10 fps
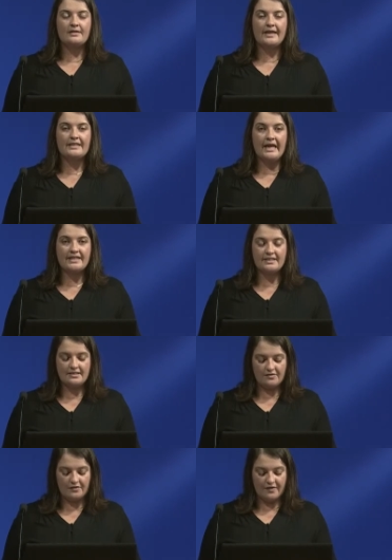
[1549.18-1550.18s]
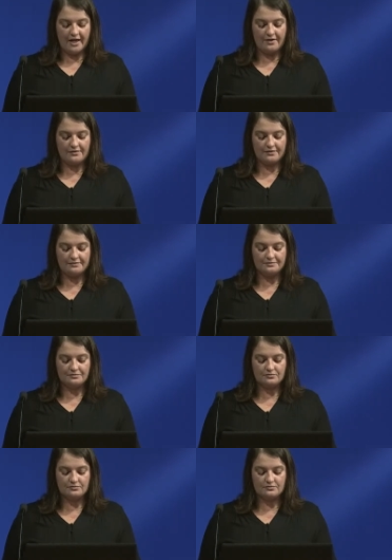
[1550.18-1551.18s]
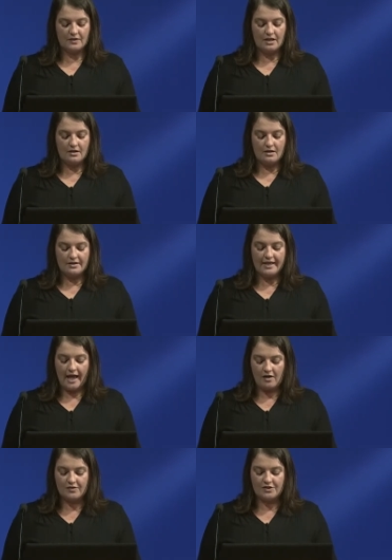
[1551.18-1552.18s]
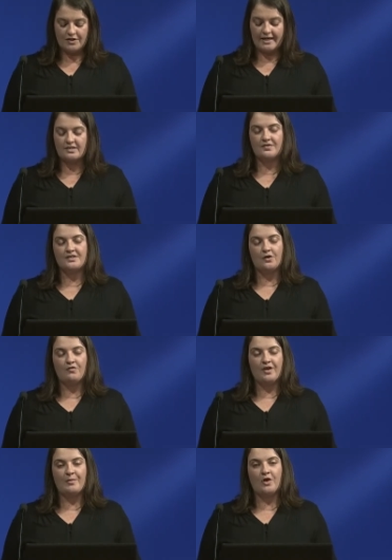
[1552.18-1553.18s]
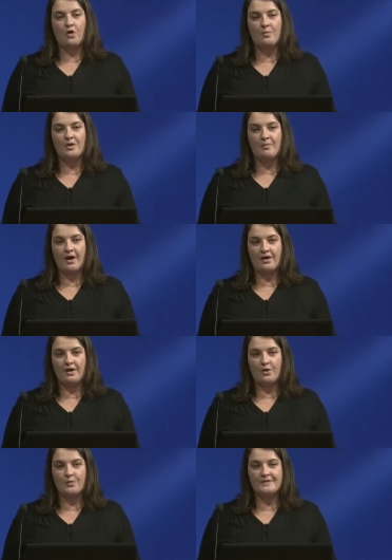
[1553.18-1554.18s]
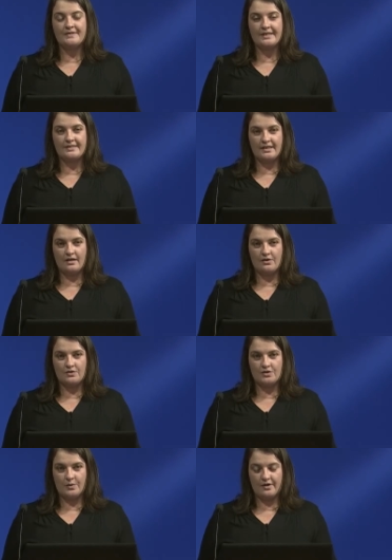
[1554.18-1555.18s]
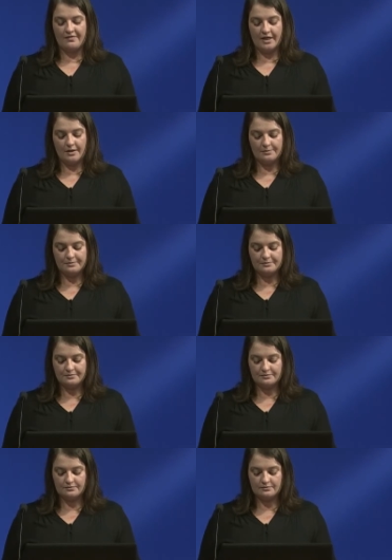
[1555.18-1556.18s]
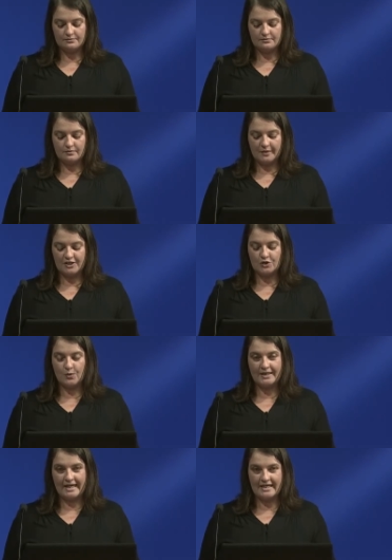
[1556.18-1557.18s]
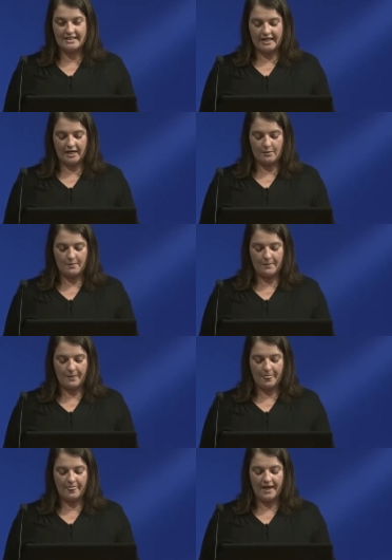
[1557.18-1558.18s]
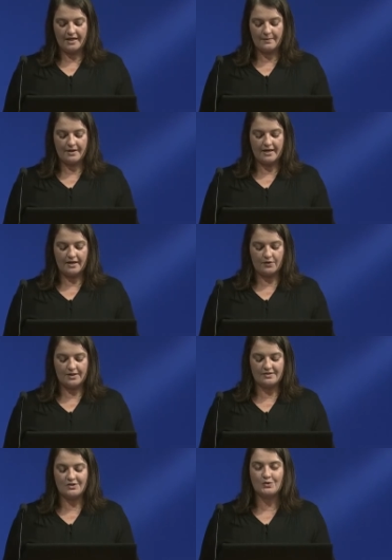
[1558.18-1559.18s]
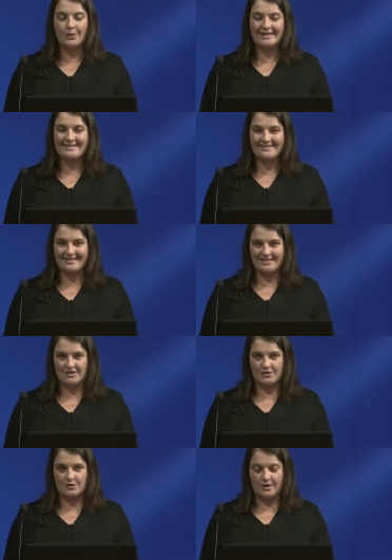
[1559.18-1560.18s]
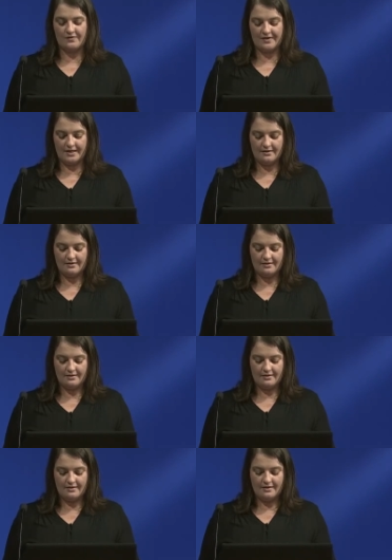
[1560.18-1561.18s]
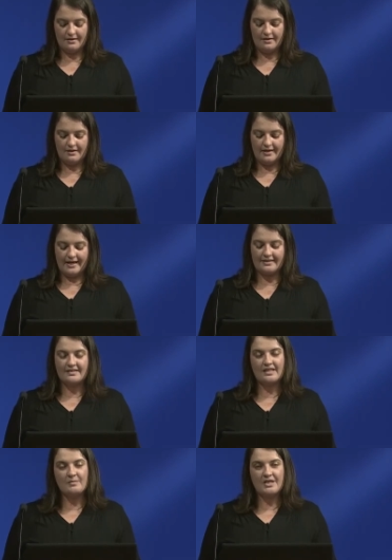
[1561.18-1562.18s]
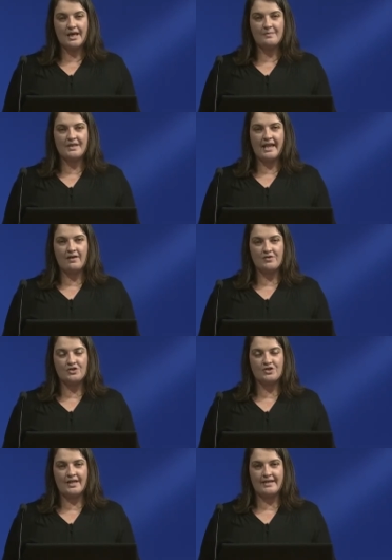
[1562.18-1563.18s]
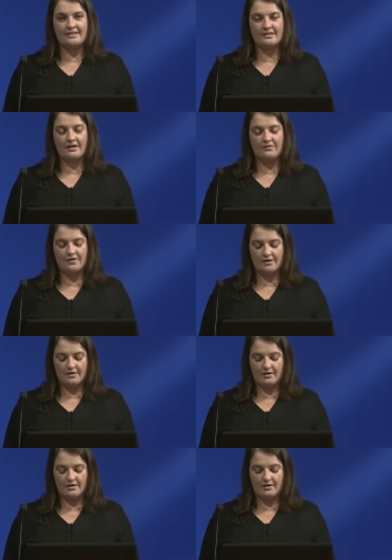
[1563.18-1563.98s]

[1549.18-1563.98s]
In 1975, the average size of a single family home in America was 1,600 square feet. By 2018, that number had increased to 2,600 square feet. At the same time, the average size of the